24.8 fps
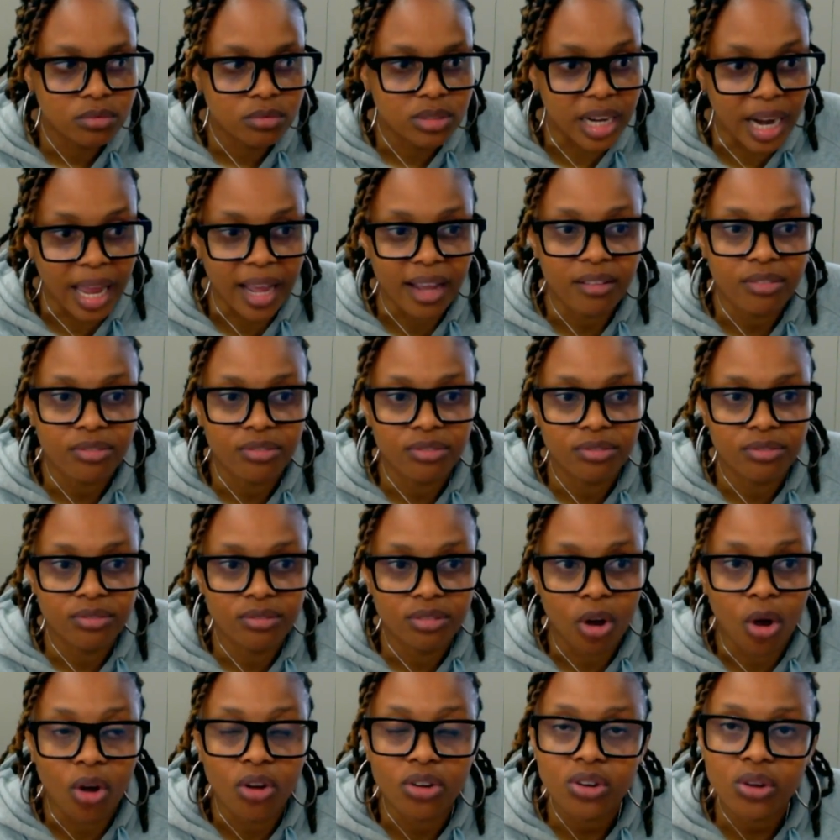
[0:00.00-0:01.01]
life
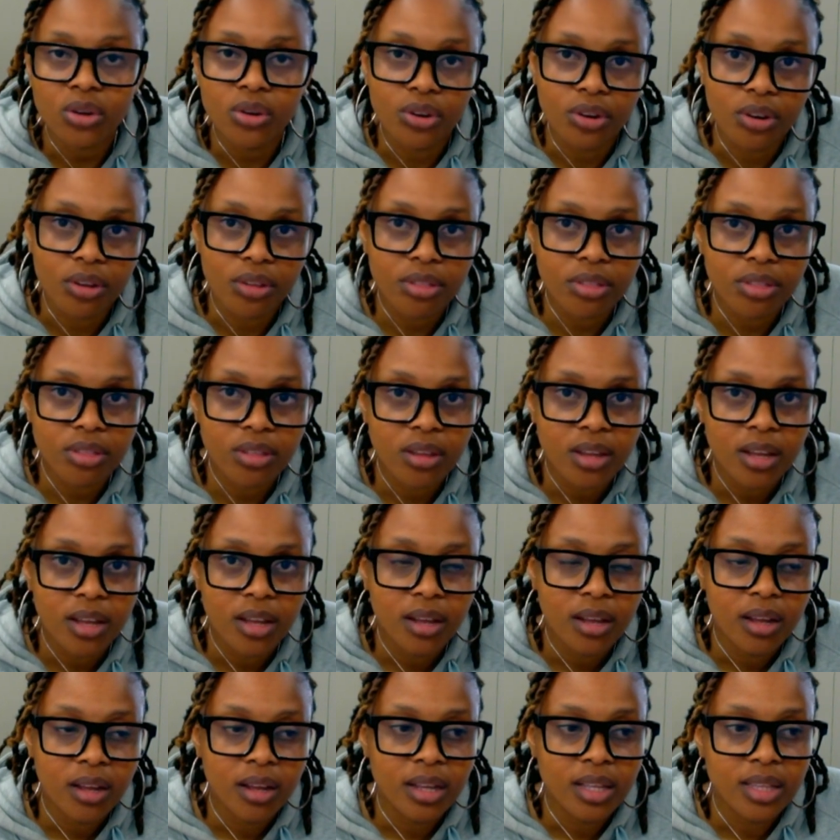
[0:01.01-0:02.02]
on Earth,
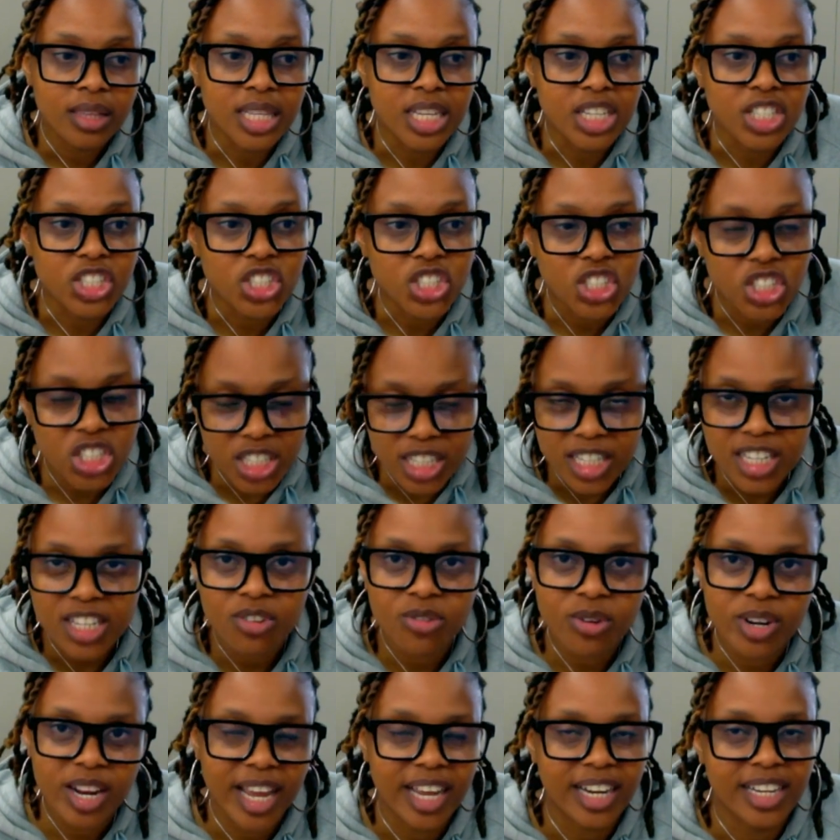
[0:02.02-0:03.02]
the shitty
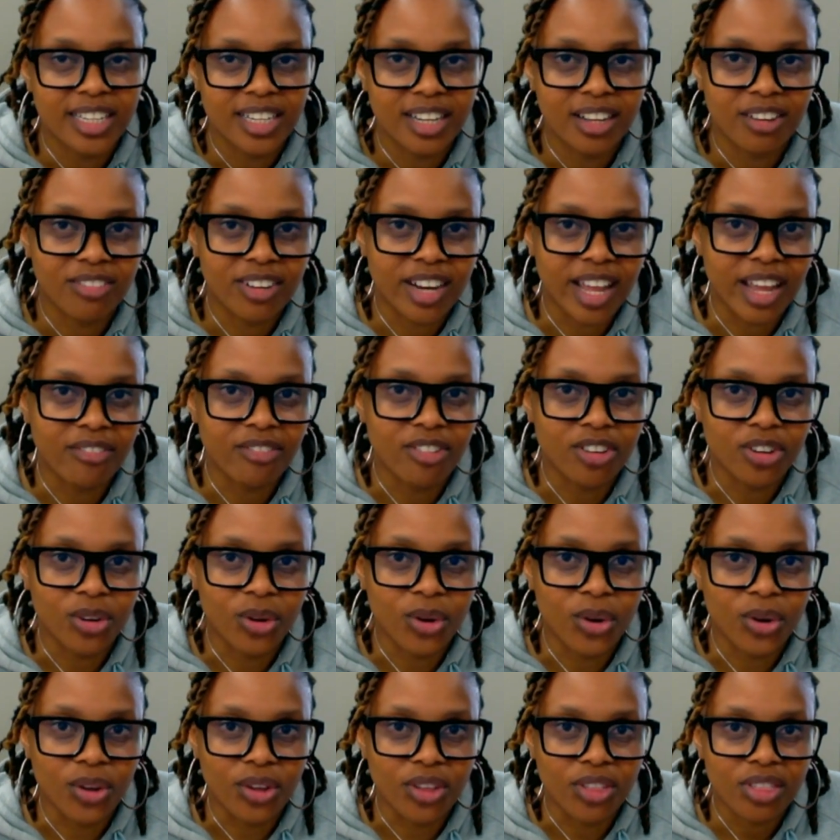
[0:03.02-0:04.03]
reality of life on
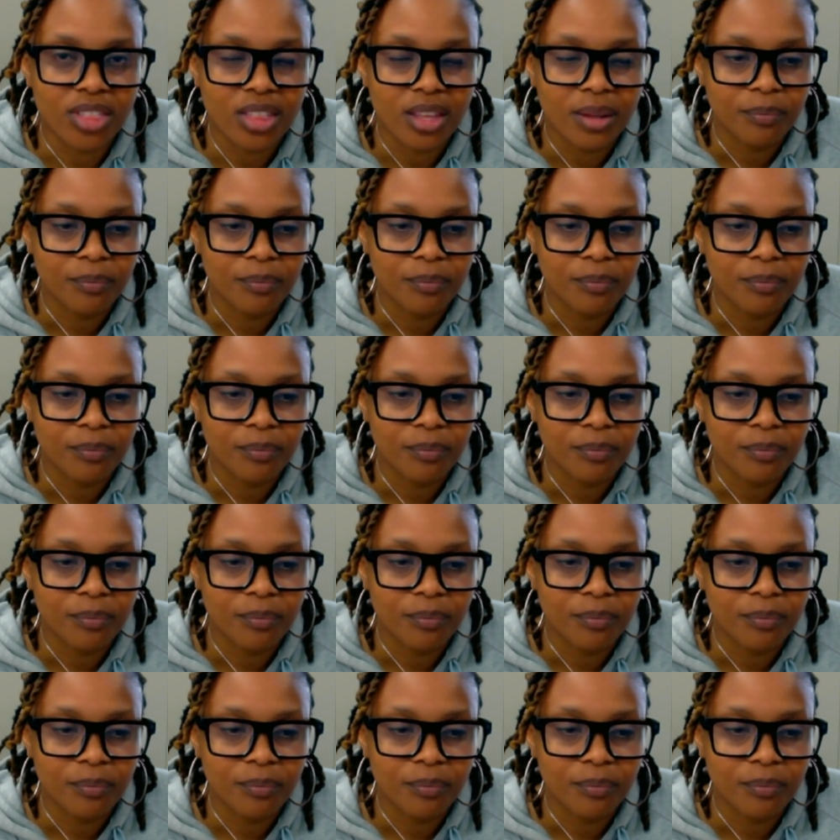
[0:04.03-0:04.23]
Earth,